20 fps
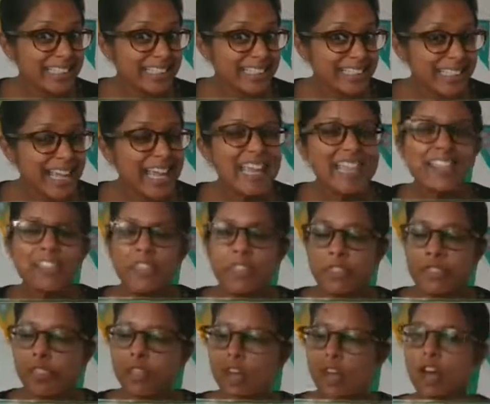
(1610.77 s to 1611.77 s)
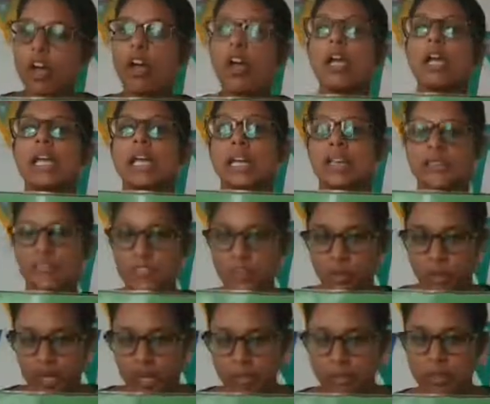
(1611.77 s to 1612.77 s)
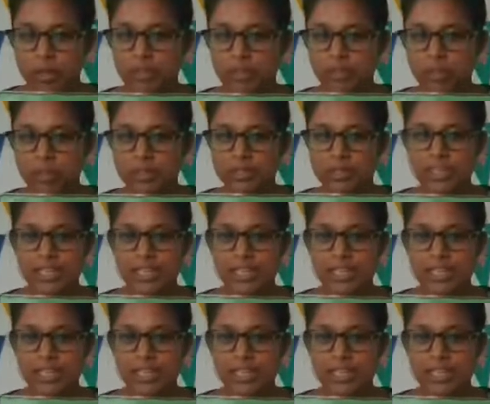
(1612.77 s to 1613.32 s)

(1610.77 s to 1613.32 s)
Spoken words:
The, if you come across it,